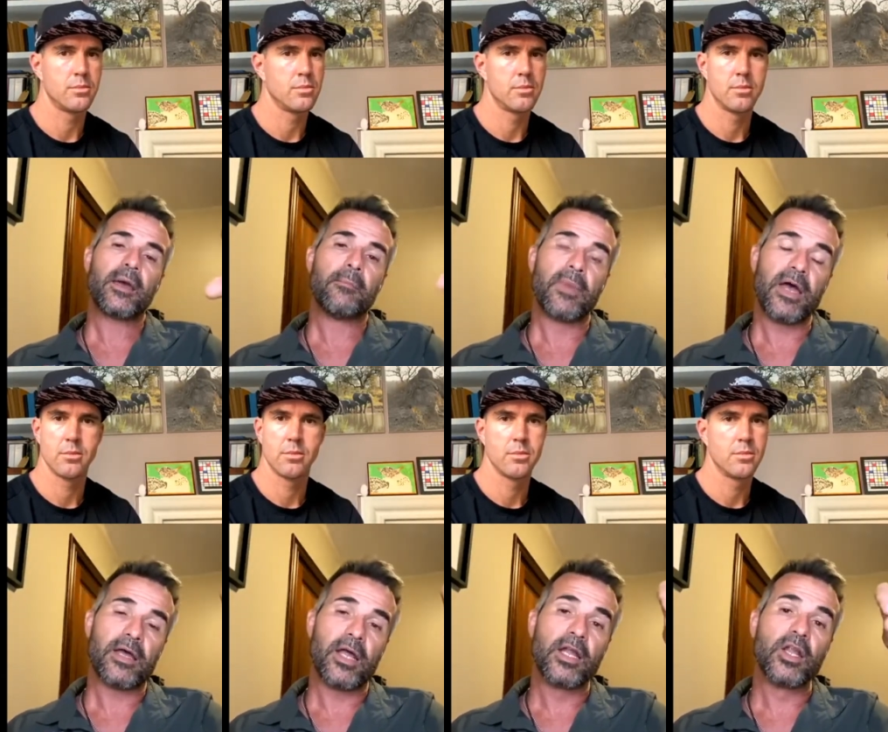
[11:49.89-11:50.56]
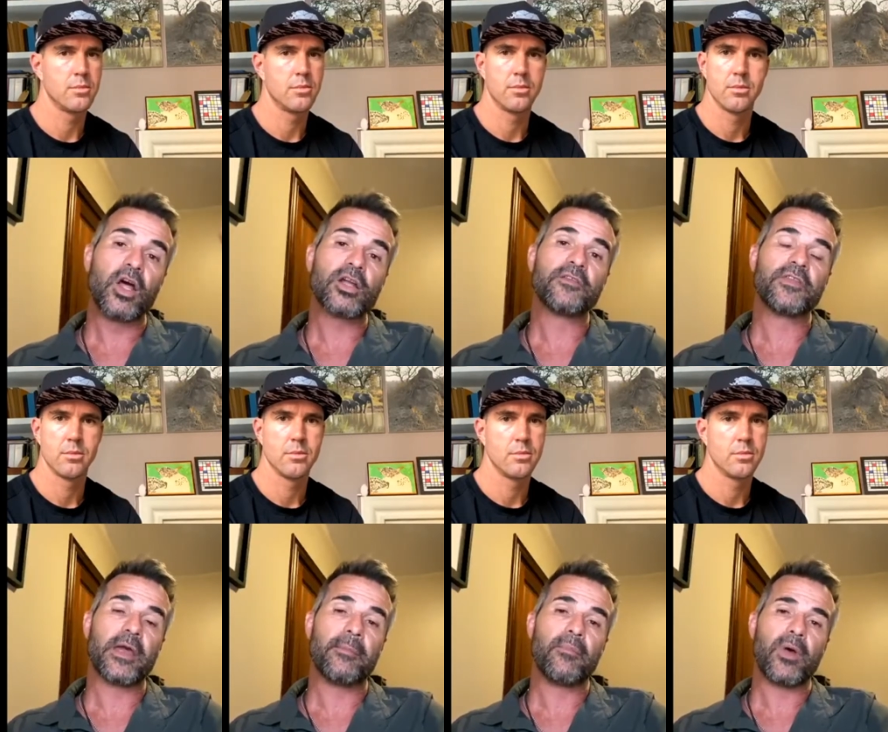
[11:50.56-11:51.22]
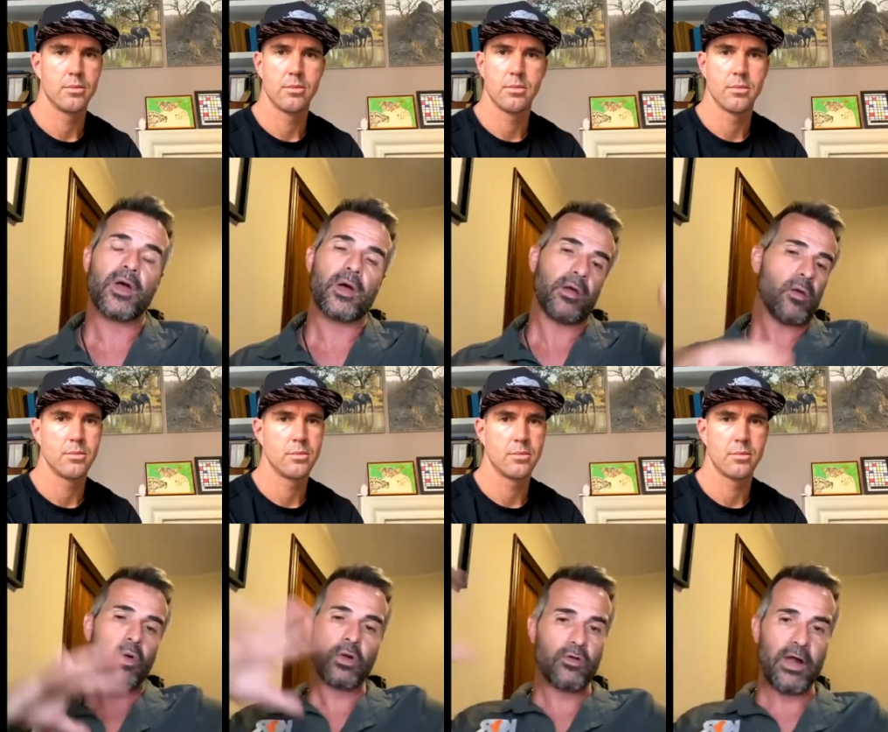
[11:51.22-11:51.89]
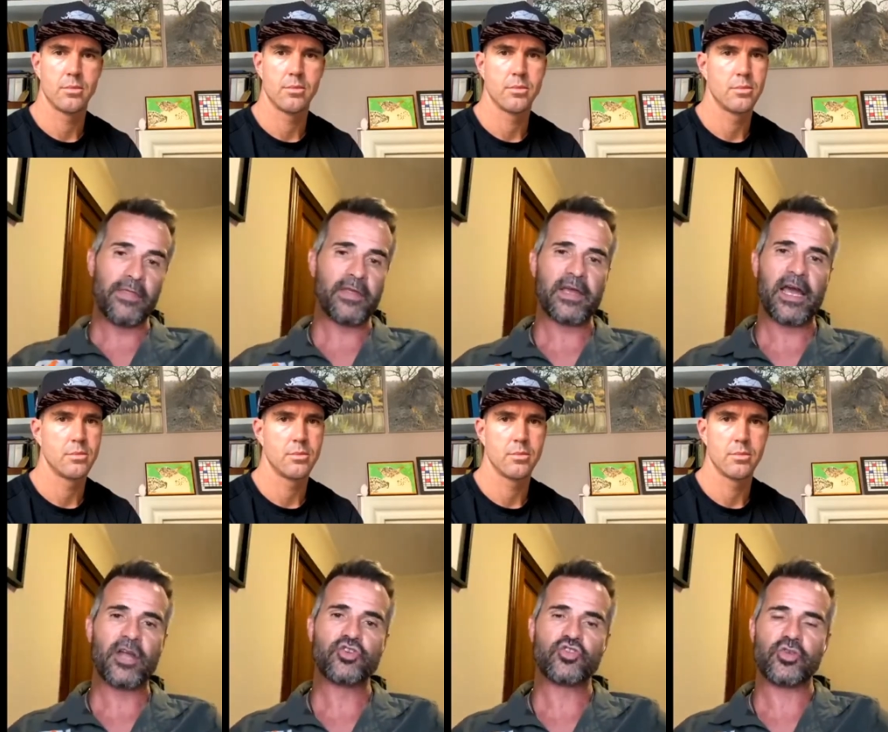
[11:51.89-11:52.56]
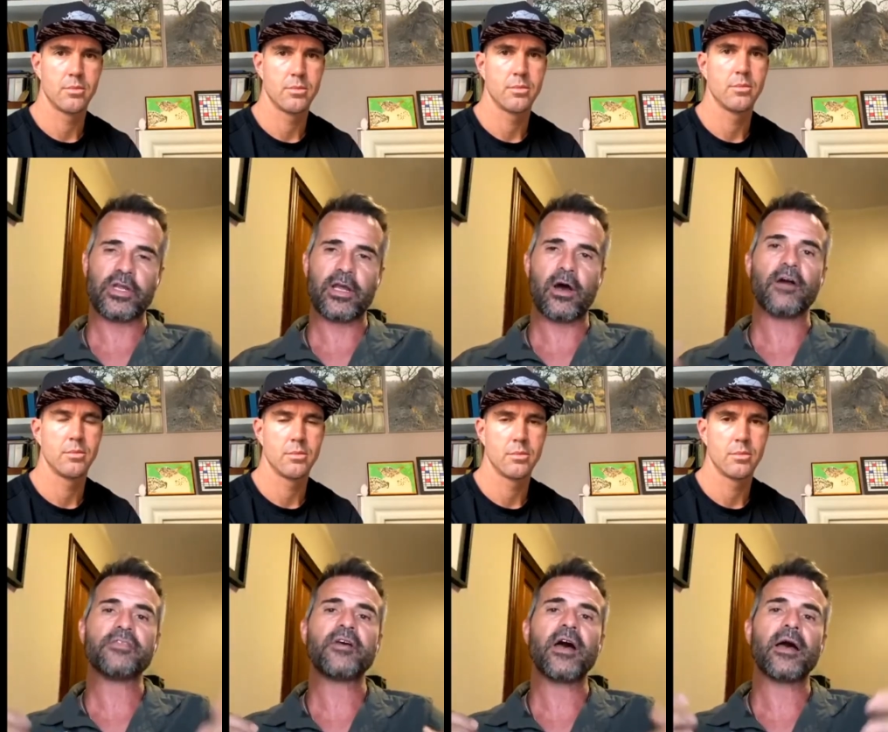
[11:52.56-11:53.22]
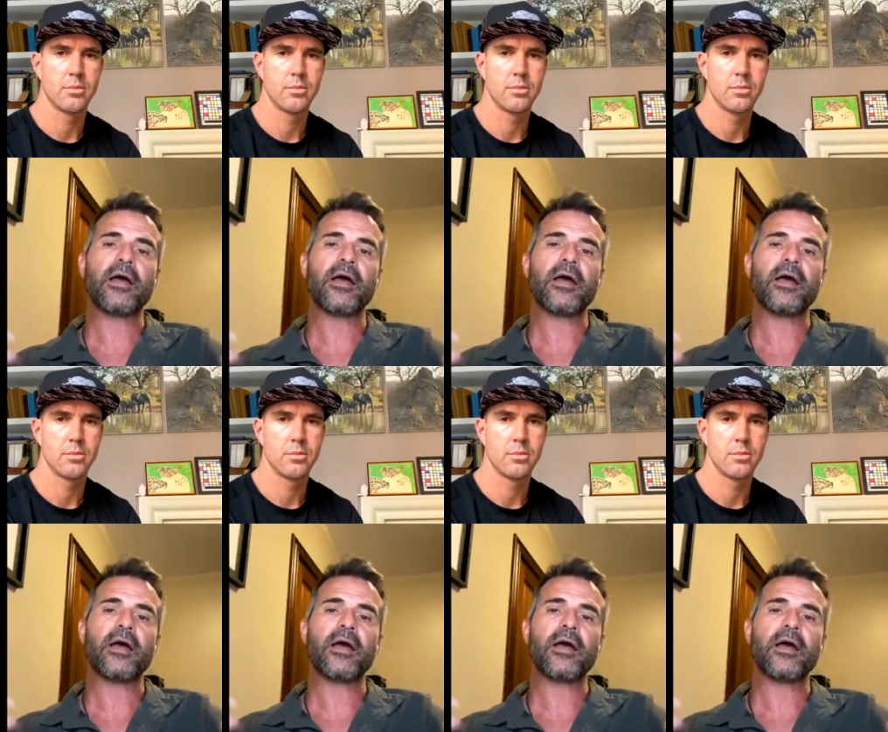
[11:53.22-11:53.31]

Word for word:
Speaker 1: a, lot of them uh, all around the country offer